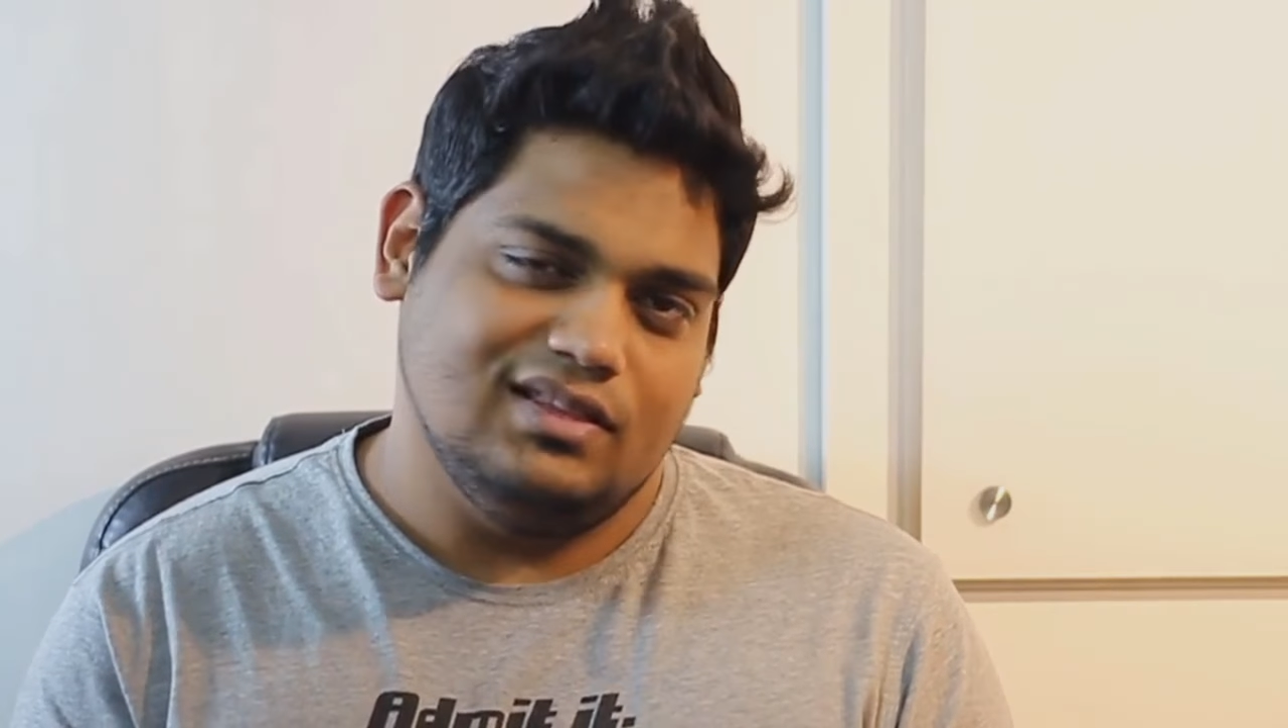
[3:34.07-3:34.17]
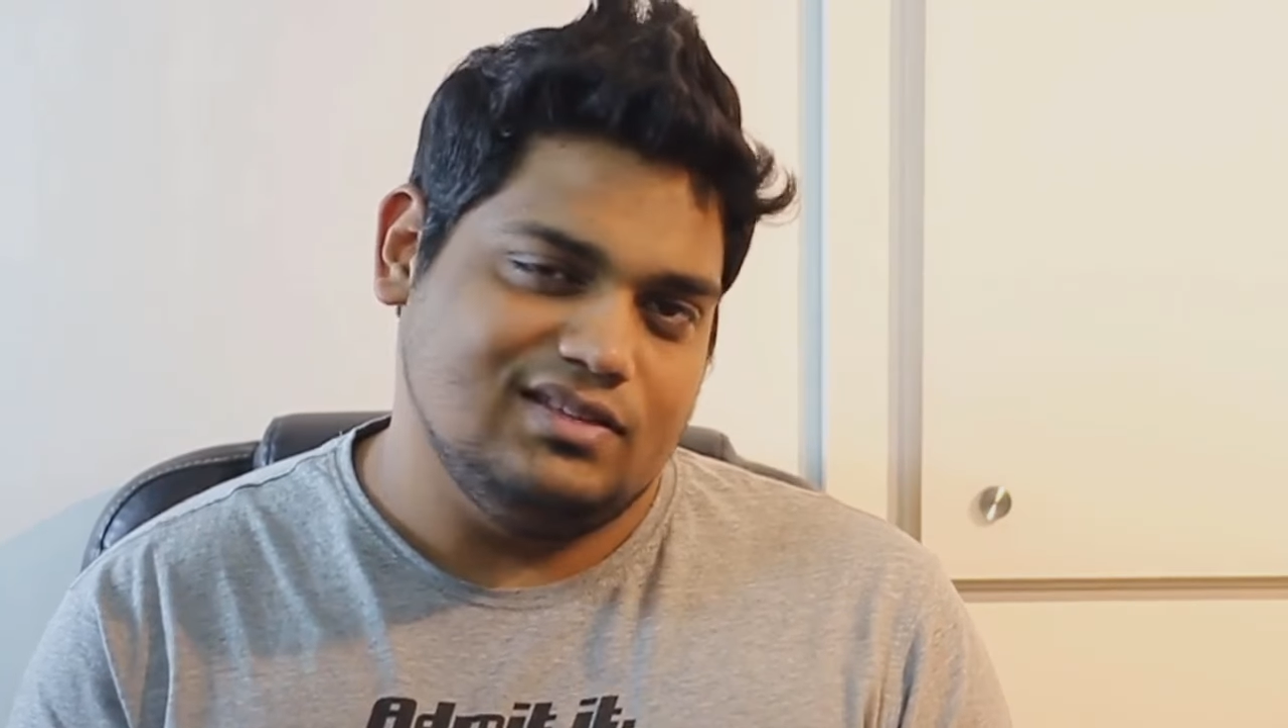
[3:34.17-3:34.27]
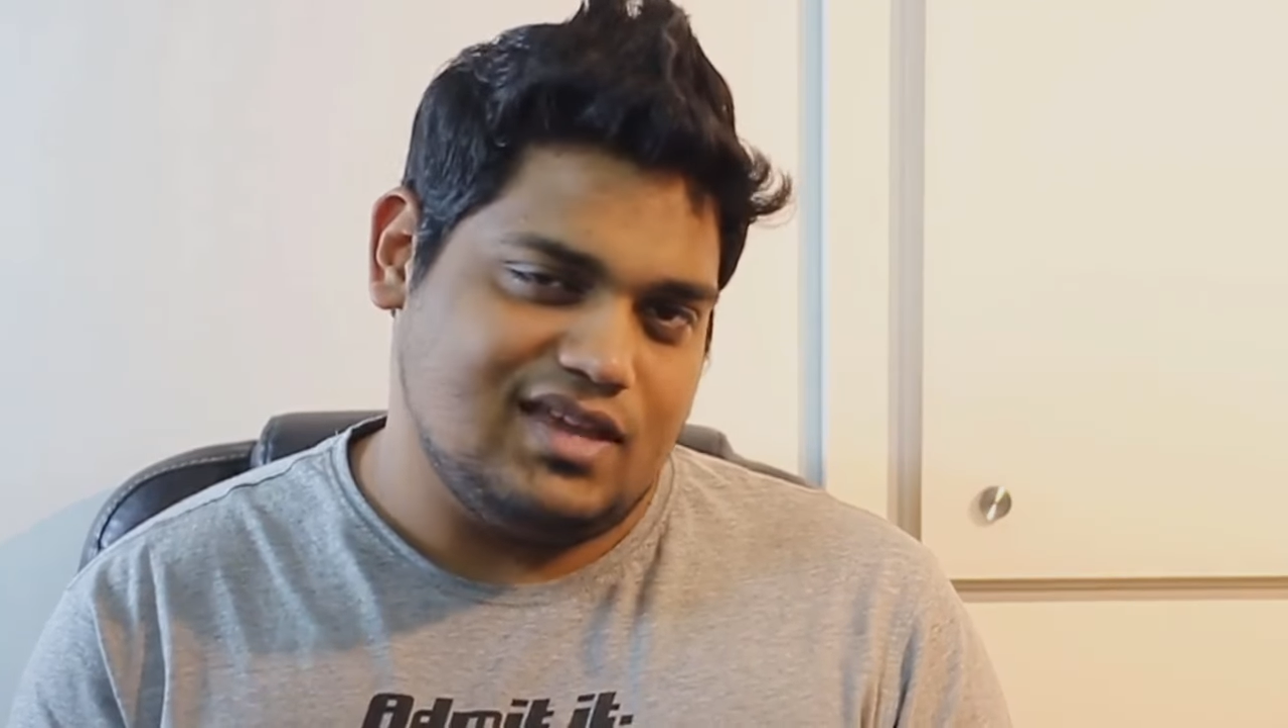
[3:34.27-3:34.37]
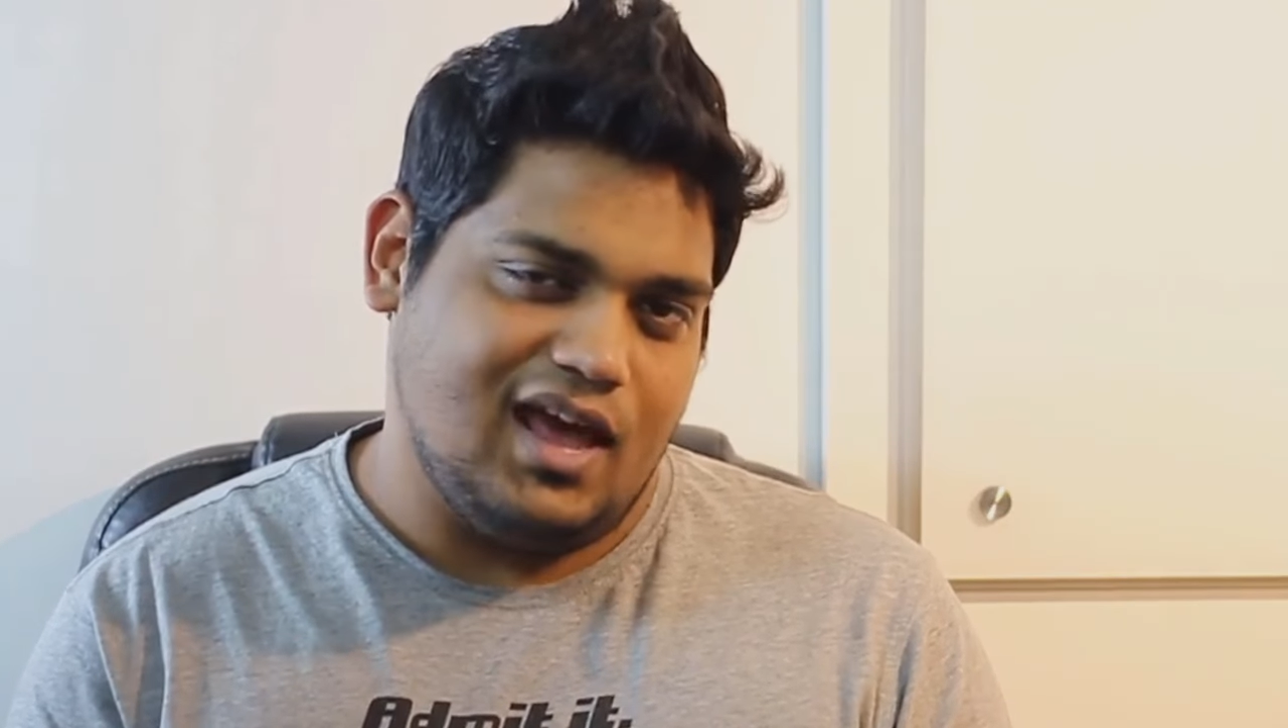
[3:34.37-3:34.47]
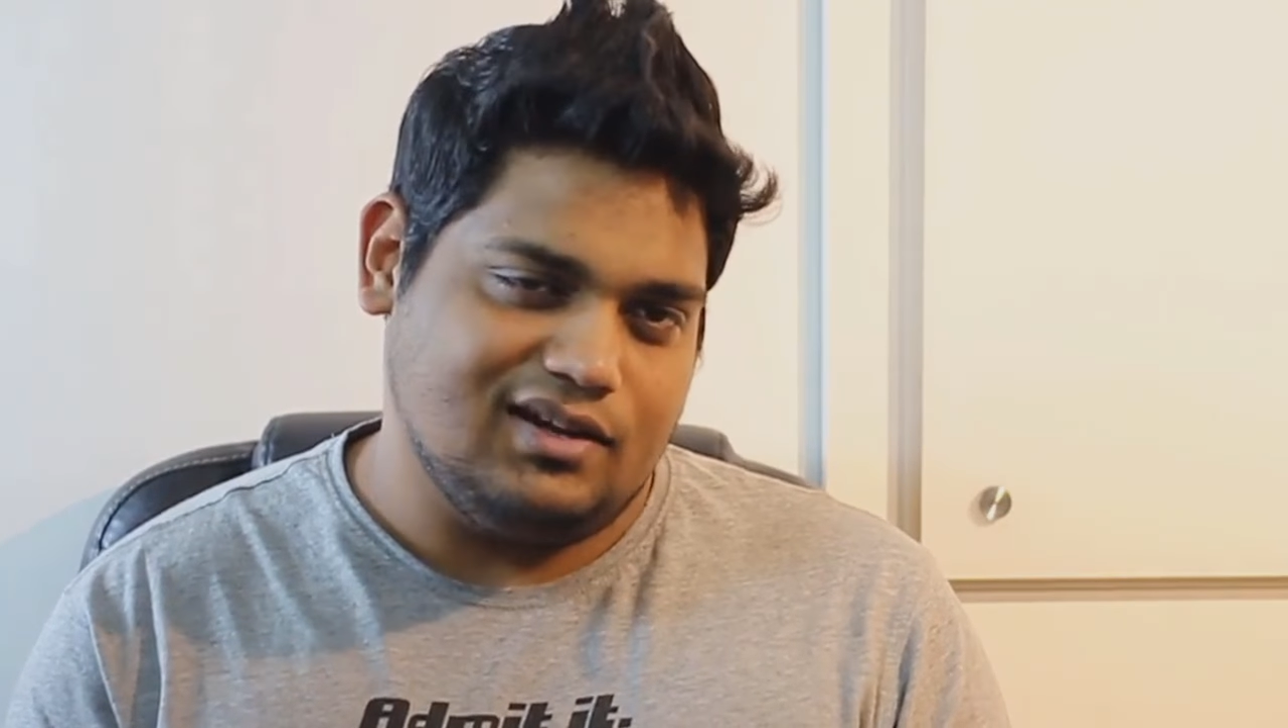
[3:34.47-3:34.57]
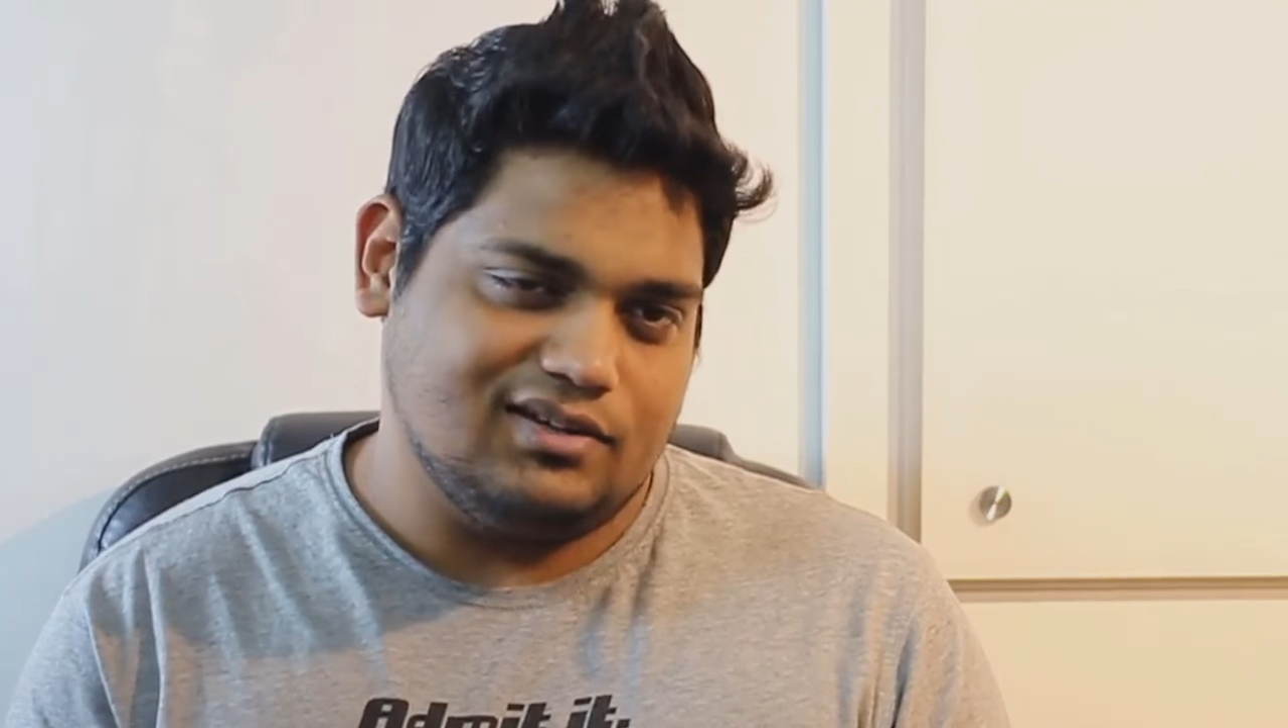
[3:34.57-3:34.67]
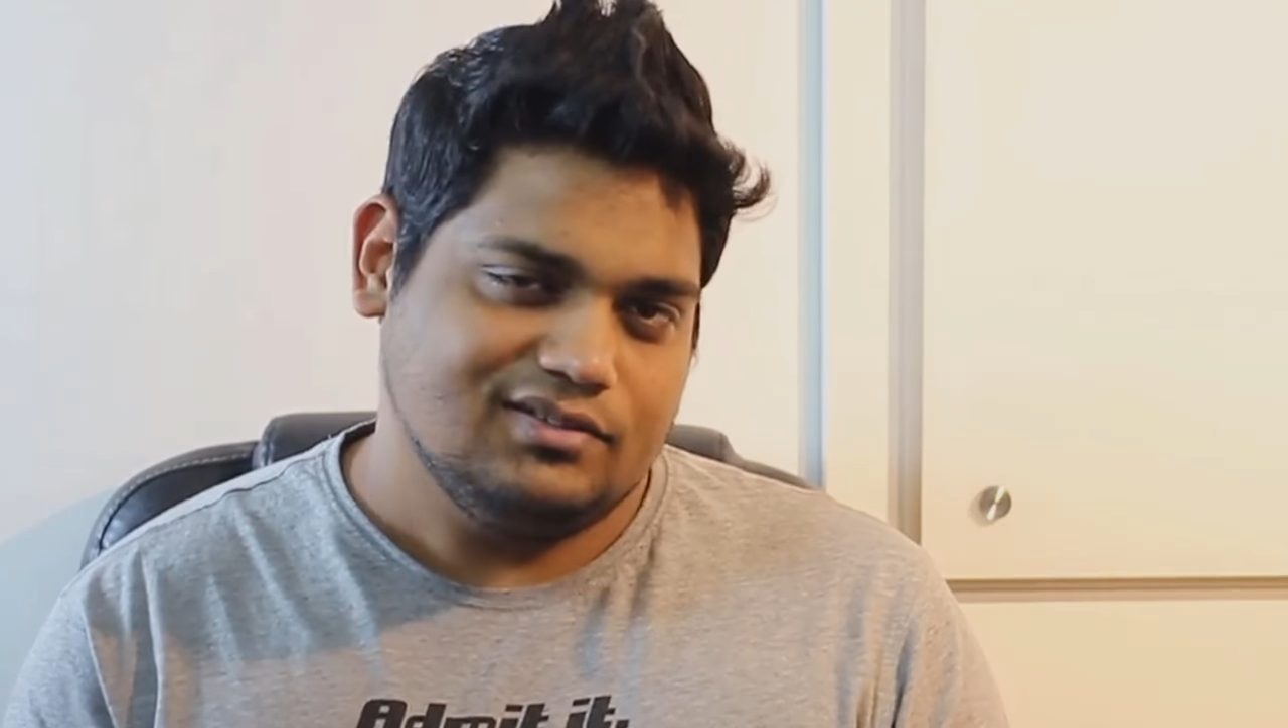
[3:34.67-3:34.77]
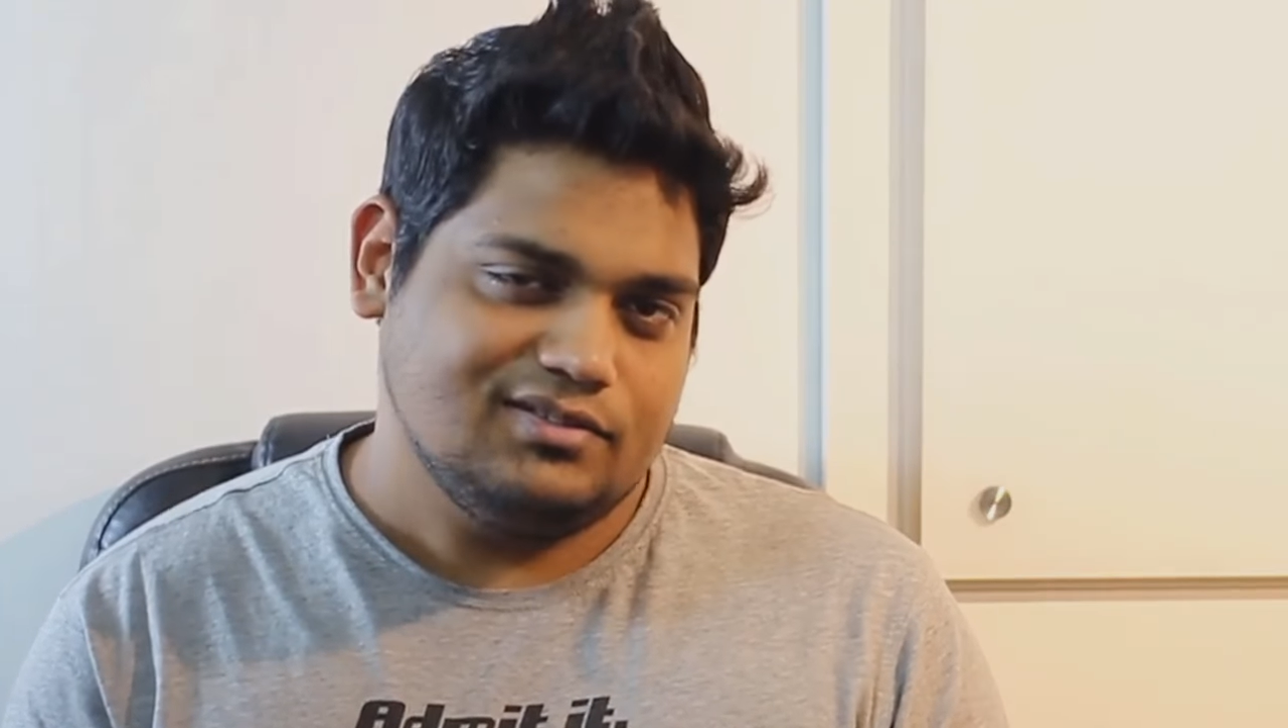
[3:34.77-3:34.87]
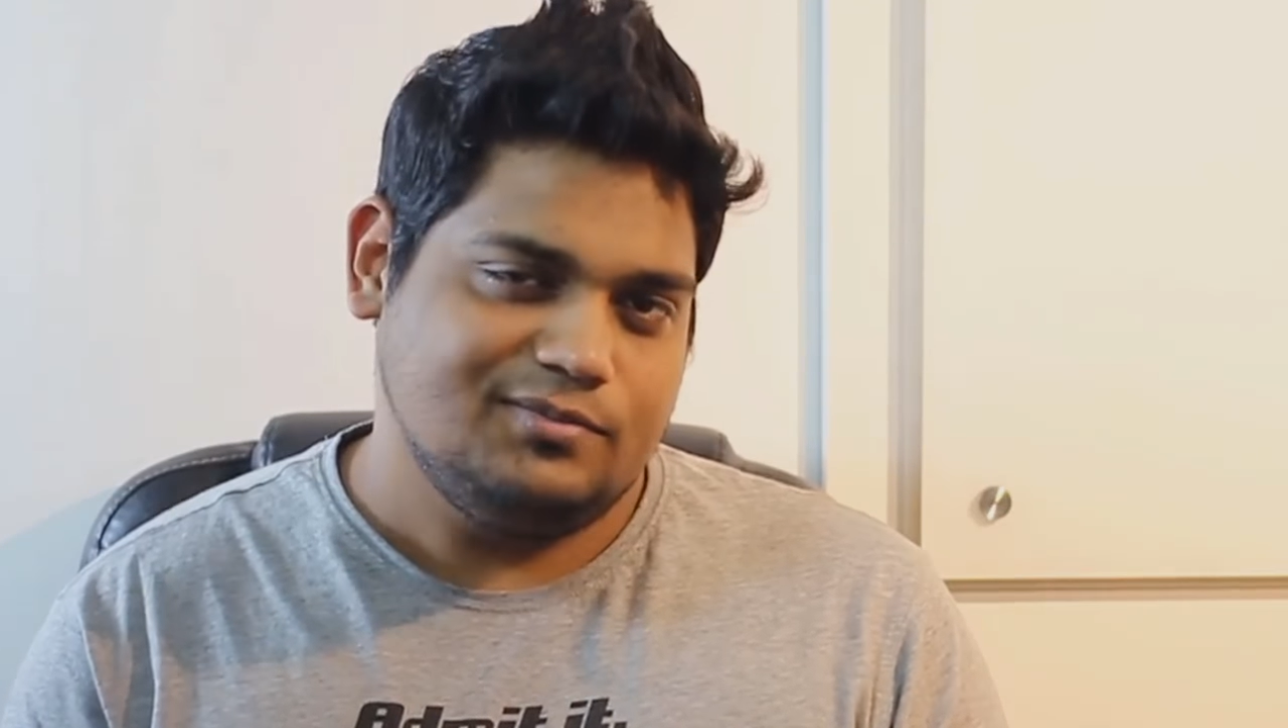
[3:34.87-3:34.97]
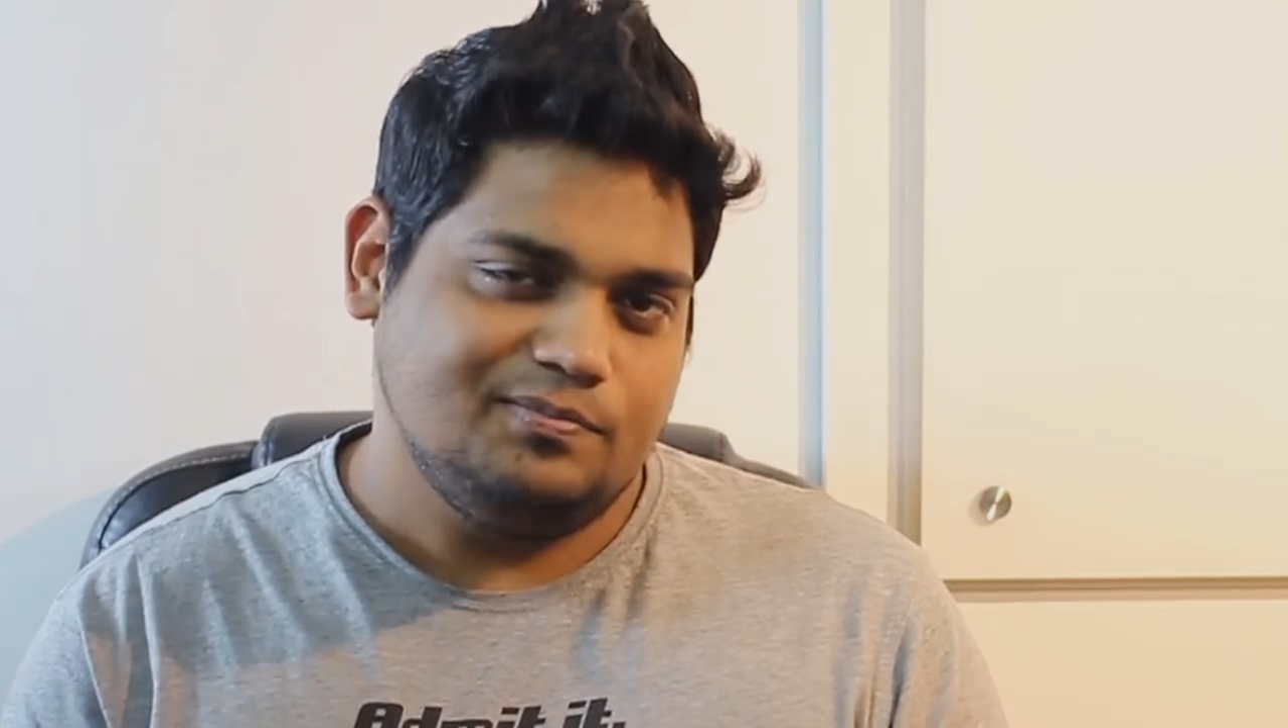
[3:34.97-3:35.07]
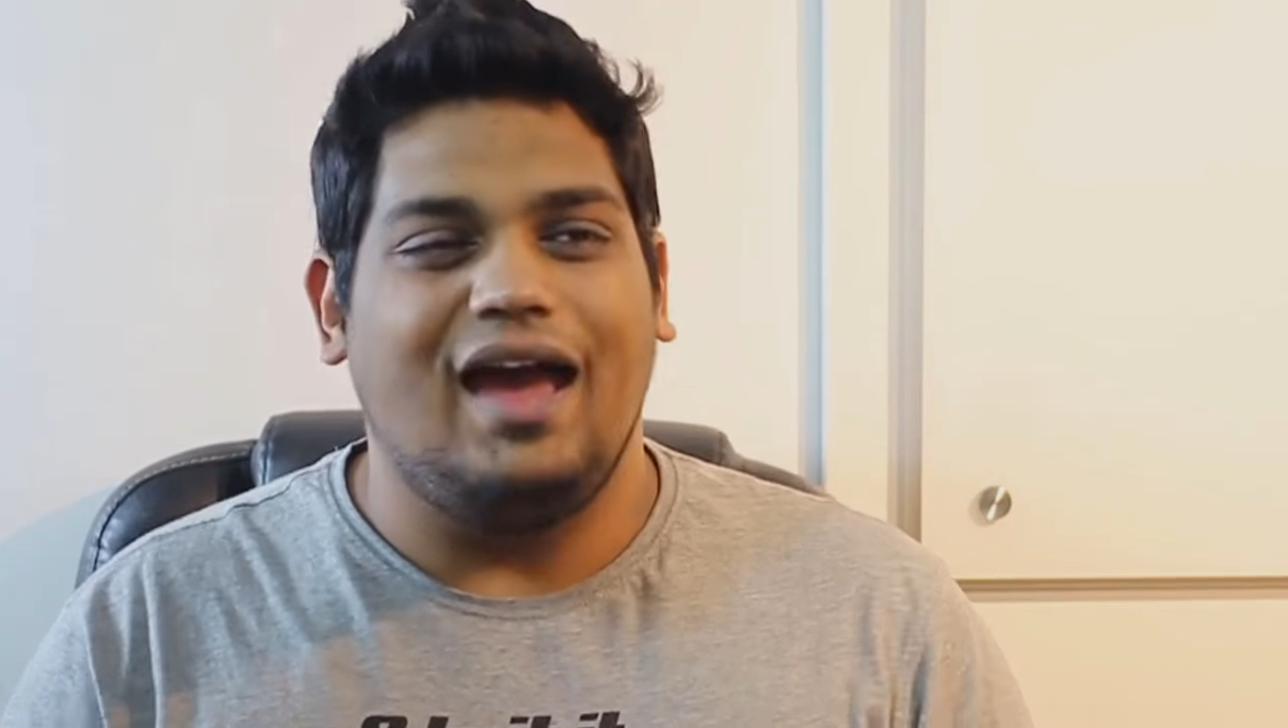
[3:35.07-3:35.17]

in these characters.